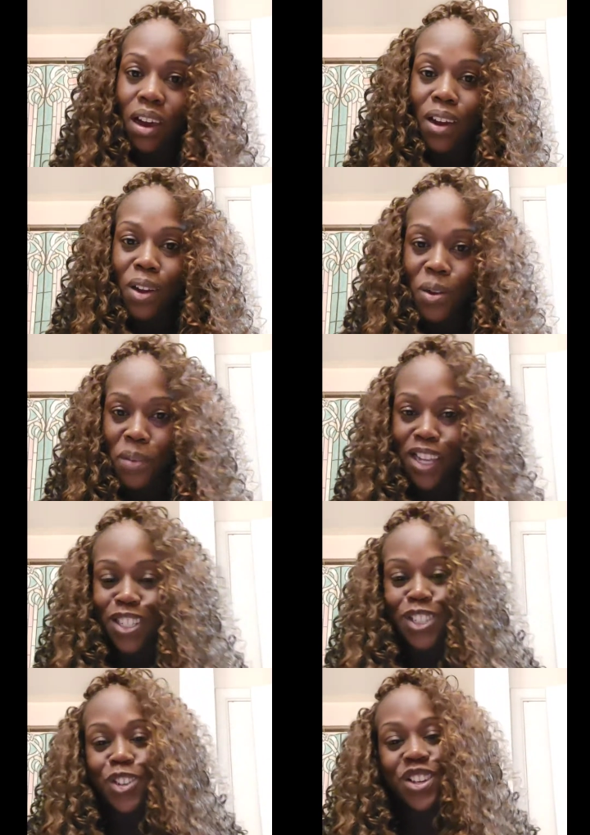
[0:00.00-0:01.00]
I'll come back and
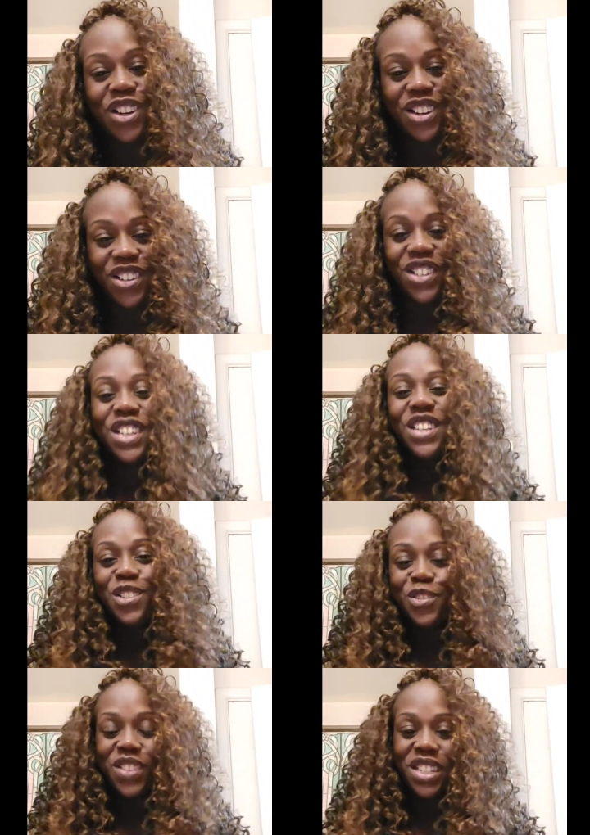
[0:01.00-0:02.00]
show y'all
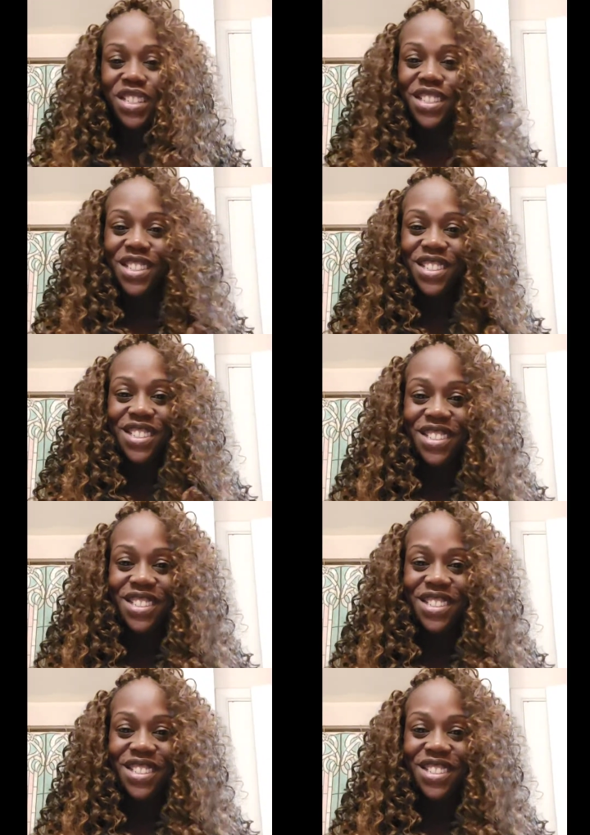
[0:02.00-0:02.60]
the finished look.